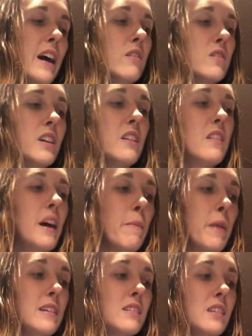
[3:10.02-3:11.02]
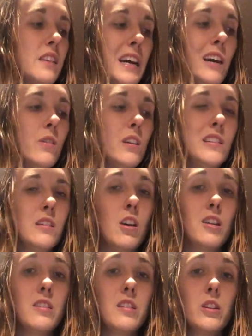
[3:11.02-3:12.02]
outside of that basin now is
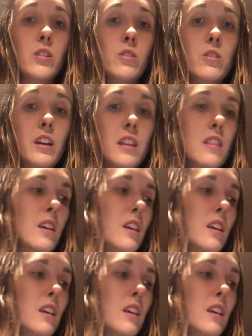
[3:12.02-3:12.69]
non-sterile, and